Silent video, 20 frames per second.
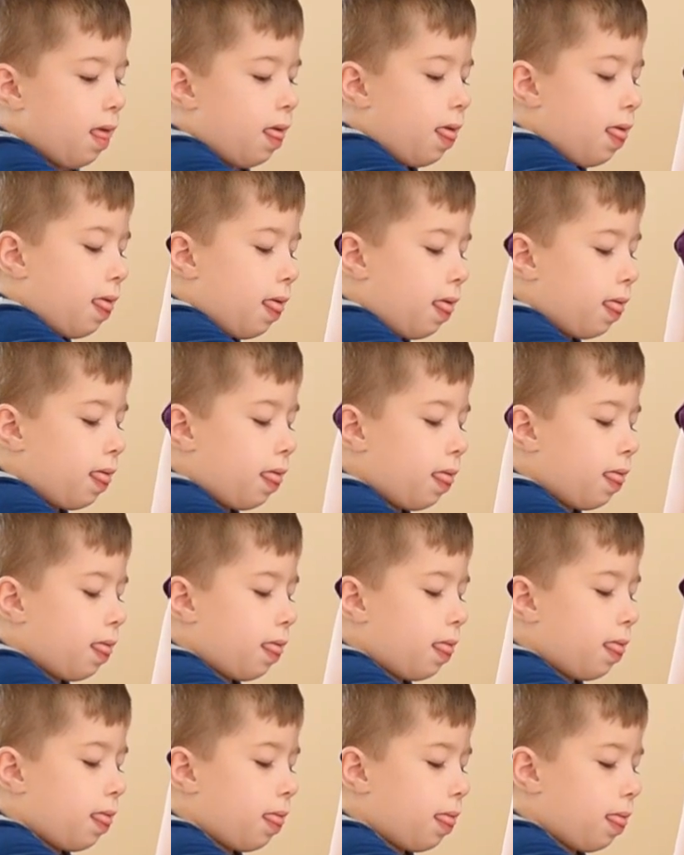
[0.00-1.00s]

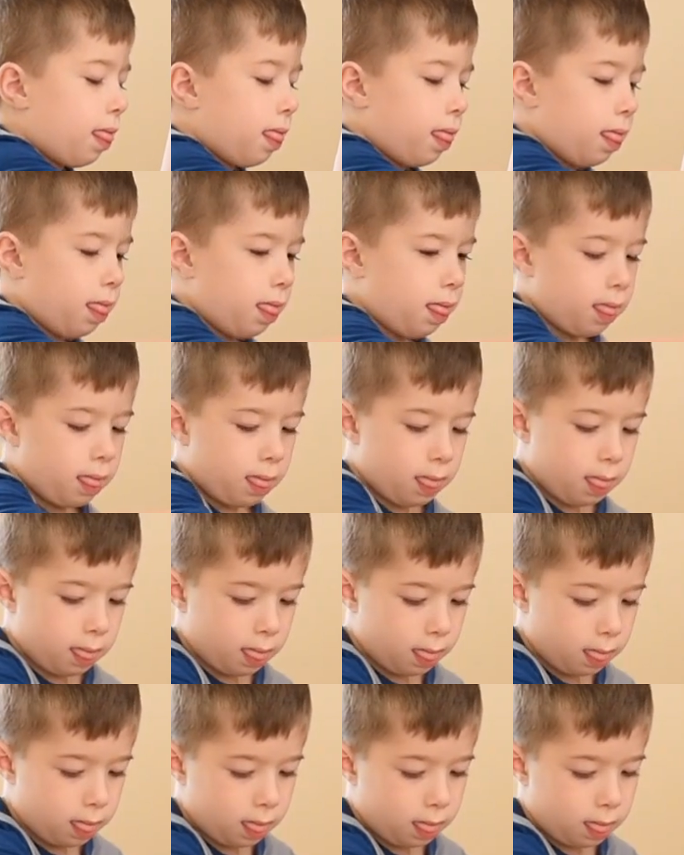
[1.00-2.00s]

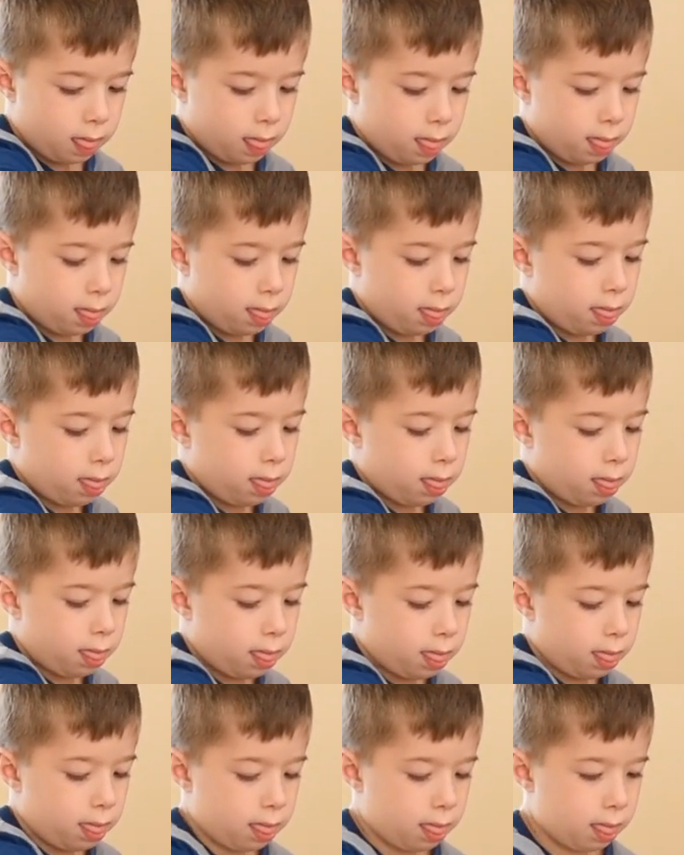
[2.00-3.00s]

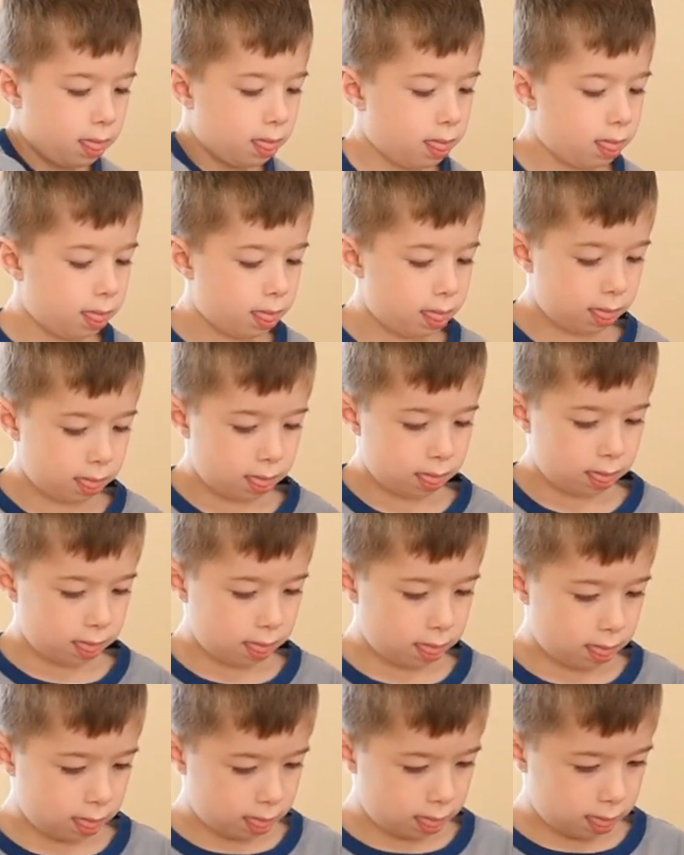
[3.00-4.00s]

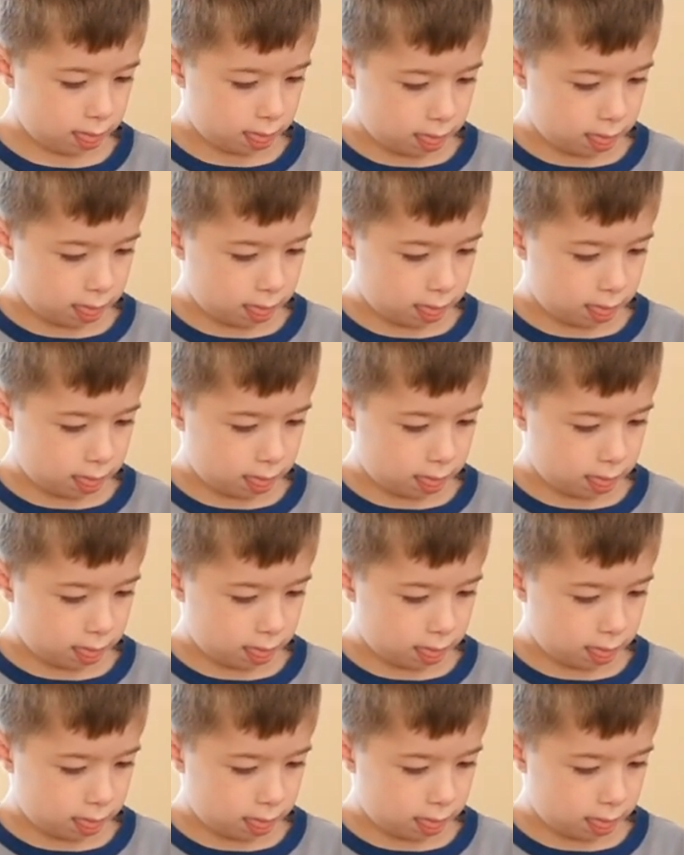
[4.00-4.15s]
This person isn't speaking.